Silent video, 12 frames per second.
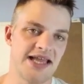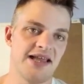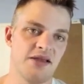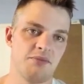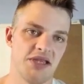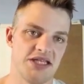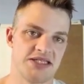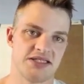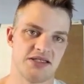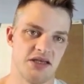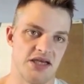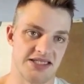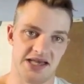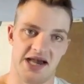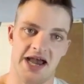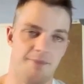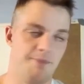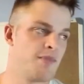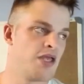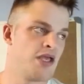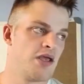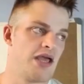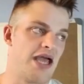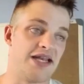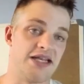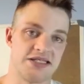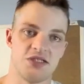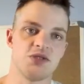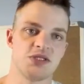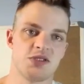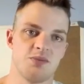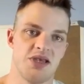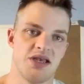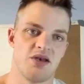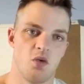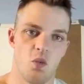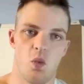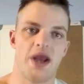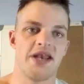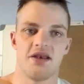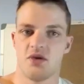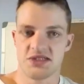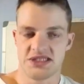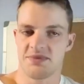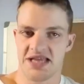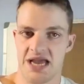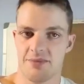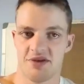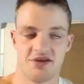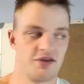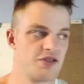means a time. And it's used to mean when something happened.